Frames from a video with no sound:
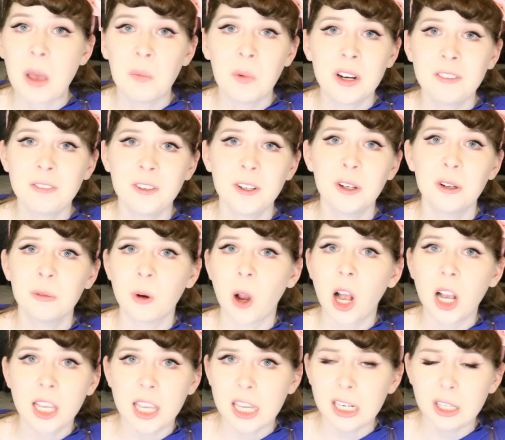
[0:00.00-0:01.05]
And what if you're a
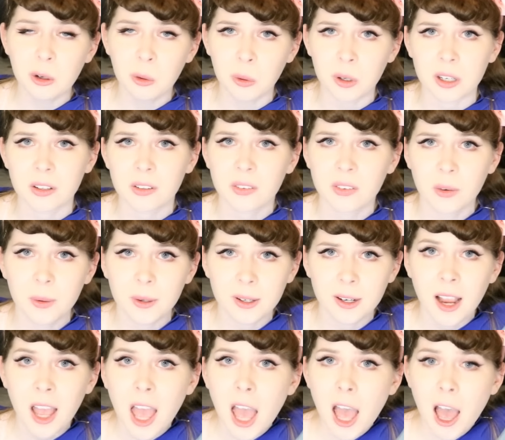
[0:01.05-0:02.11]
rocking horse or